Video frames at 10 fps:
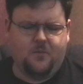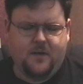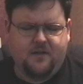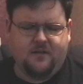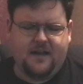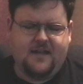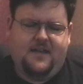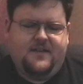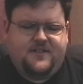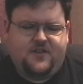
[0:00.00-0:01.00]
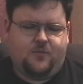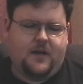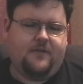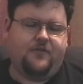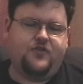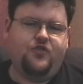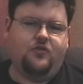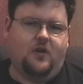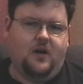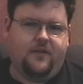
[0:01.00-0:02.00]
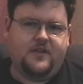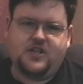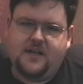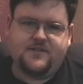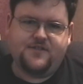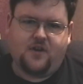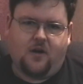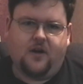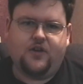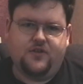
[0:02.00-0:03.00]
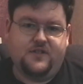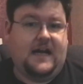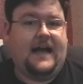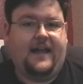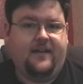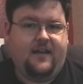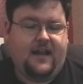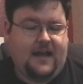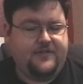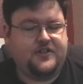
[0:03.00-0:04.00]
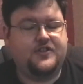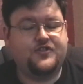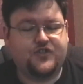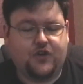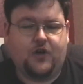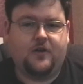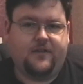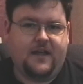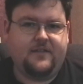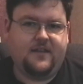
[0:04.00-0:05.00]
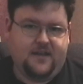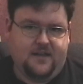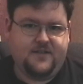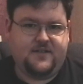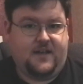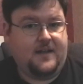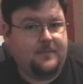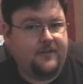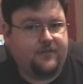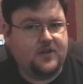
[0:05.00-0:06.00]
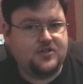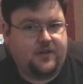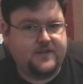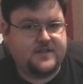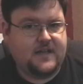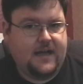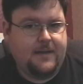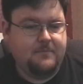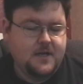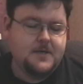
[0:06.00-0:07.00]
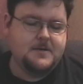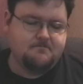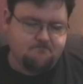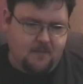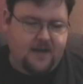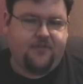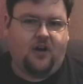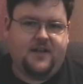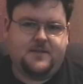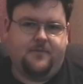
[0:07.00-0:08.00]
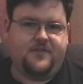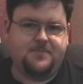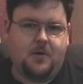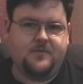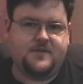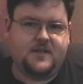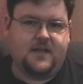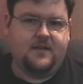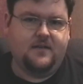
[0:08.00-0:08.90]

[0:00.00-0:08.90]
When you let a yeast sit around for too long, the chances are it could die. And I was concerned that the yeast sitting in my fridge all this time might have lost some of its potency.